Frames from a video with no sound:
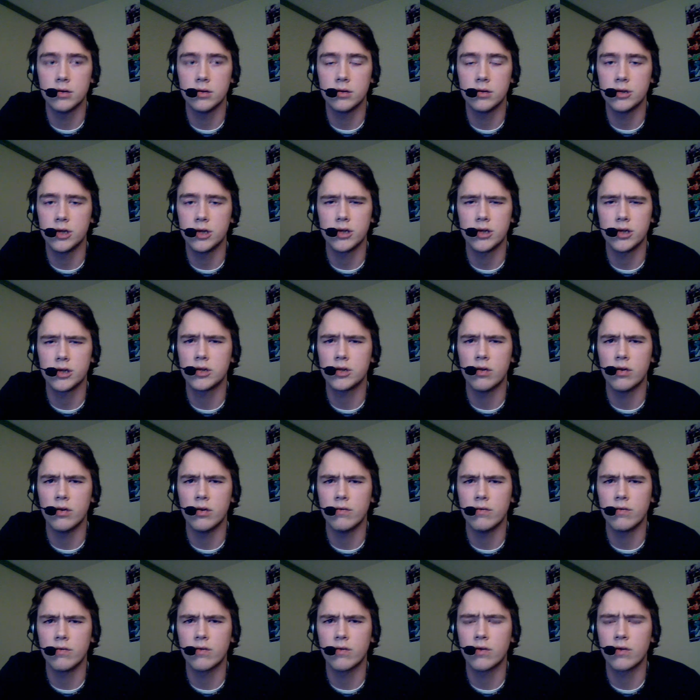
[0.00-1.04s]
Just sort
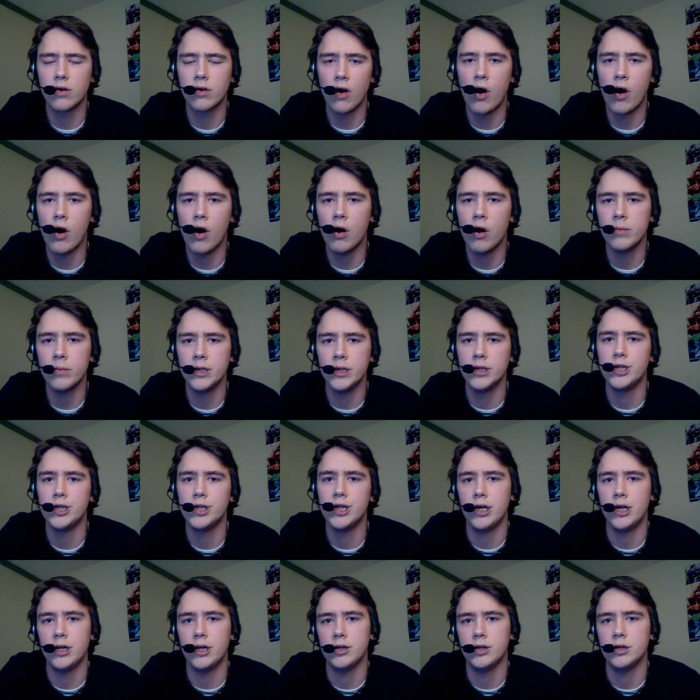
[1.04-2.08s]
of common
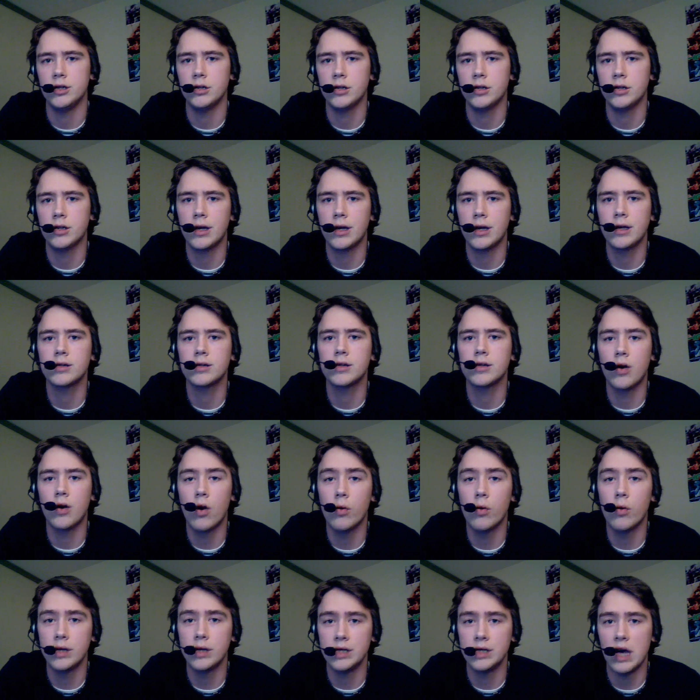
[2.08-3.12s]
changes, things that
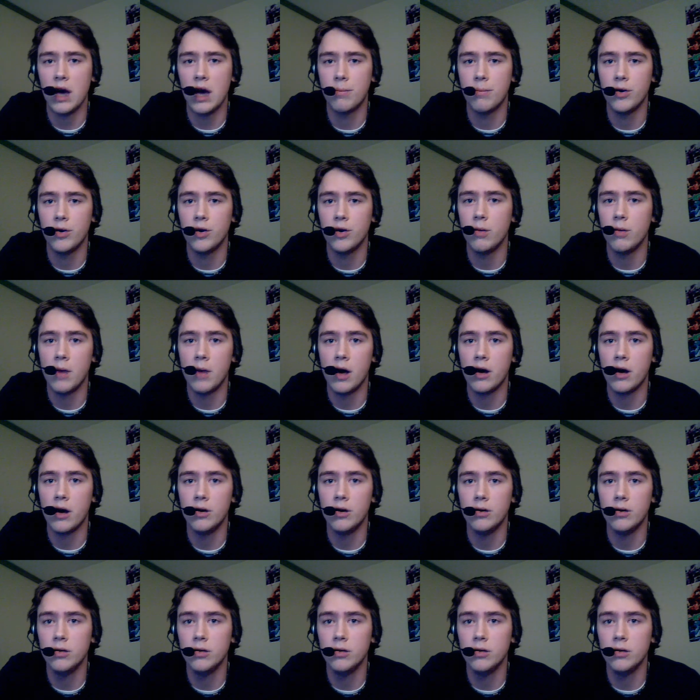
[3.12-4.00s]
always happen no matter